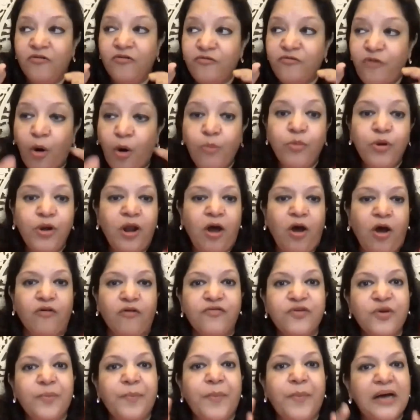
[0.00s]
formula
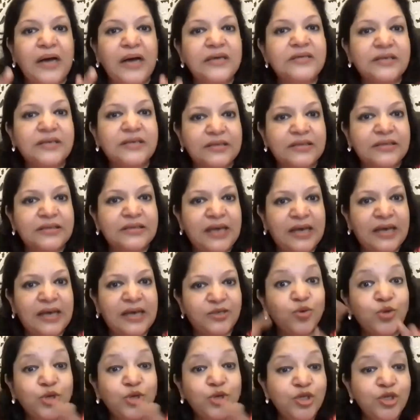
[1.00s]
of your past
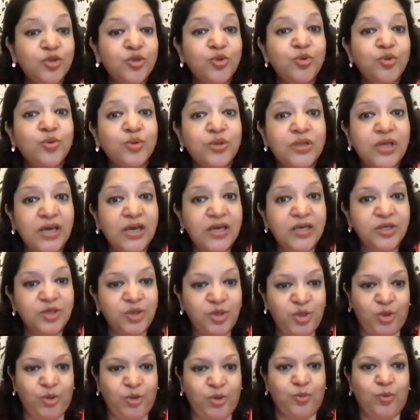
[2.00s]
success. You need to do things
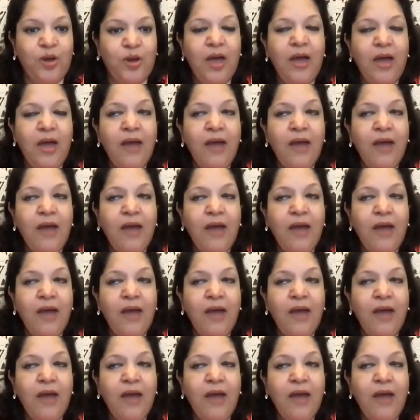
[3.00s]
new.